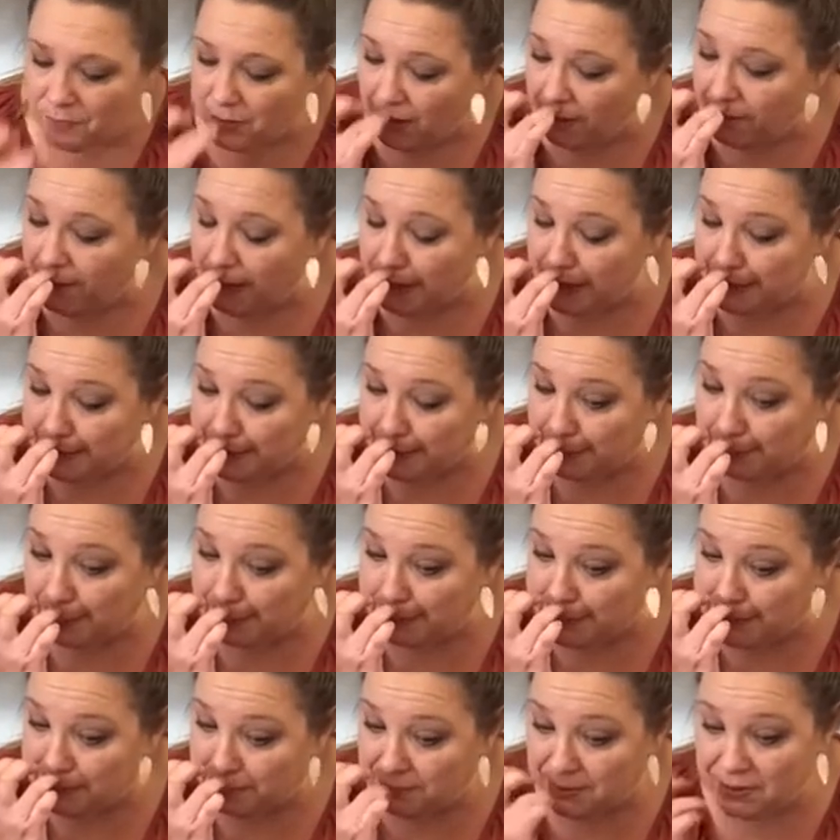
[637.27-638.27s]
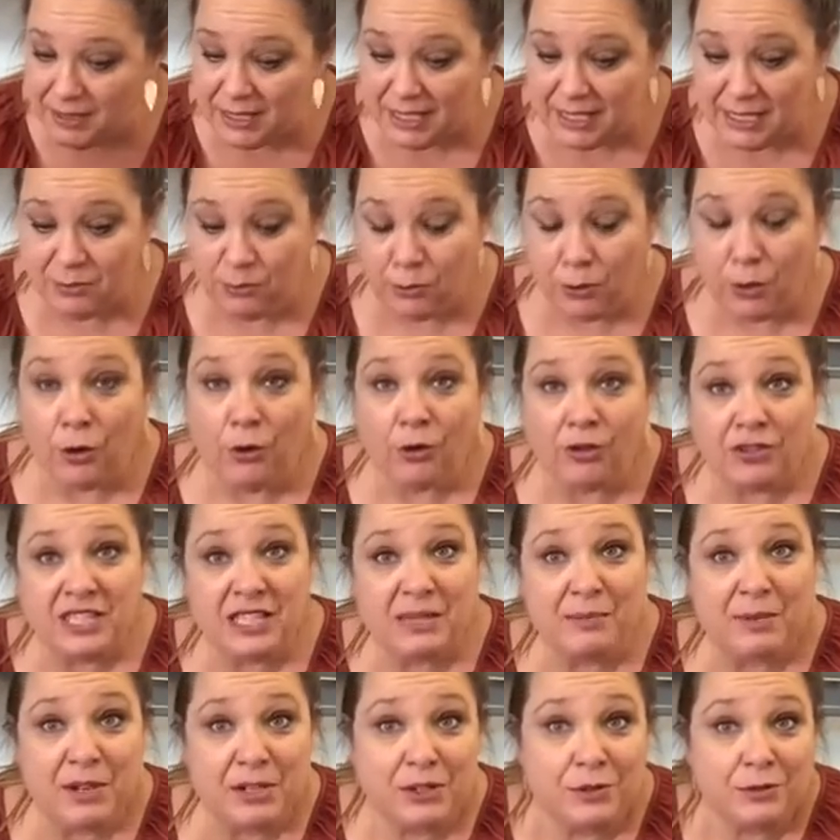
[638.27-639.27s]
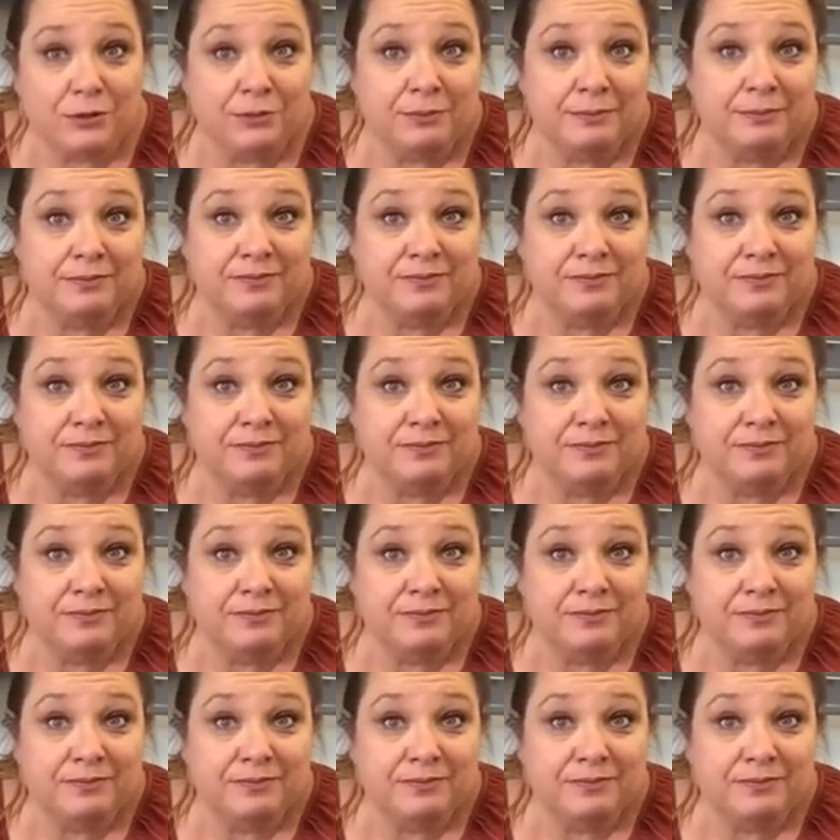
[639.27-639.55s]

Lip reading: fancy ones, but these were on special,